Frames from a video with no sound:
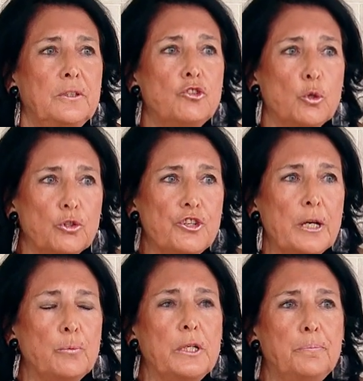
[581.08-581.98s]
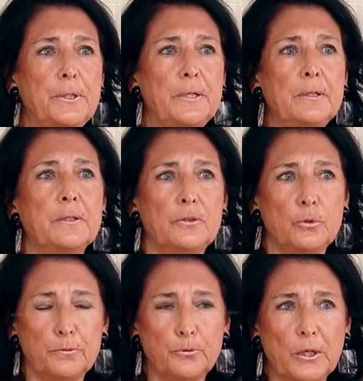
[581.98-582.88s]
Georgia will be
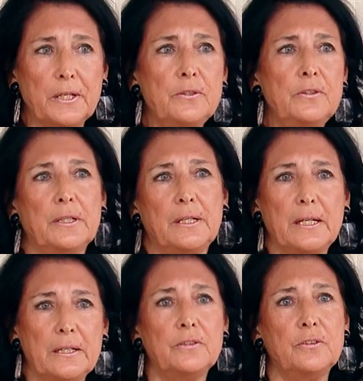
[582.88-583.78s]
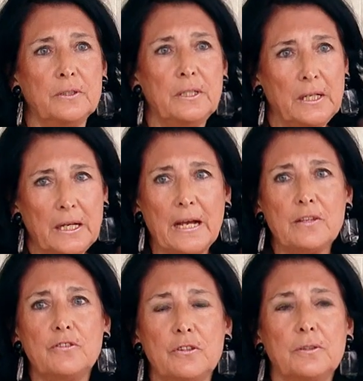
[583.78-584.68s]
your friend, and
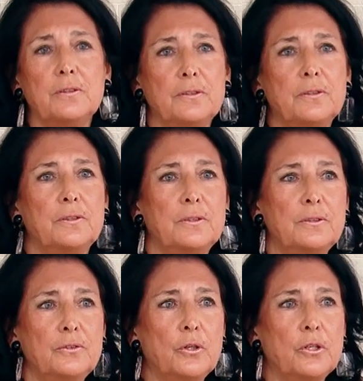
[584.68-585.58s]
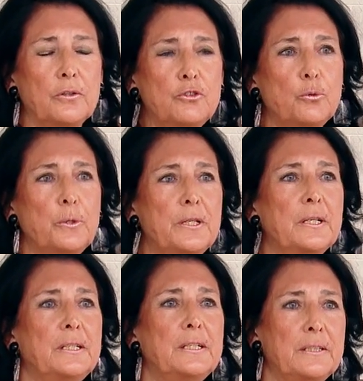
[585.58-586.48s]
as the country
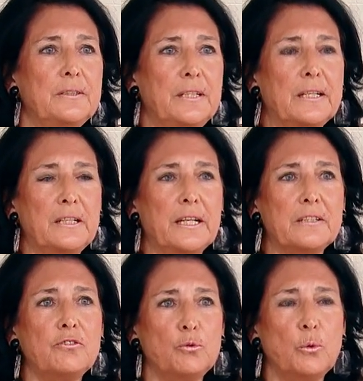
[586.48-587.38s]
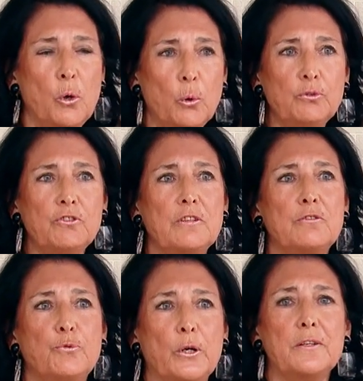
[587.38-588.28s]
that likes to host
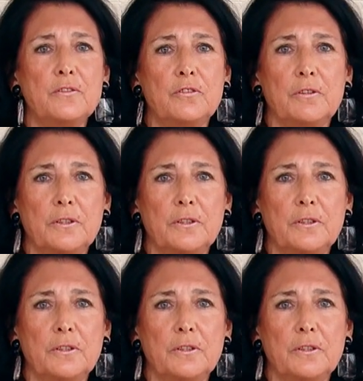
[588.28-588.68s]
its friends,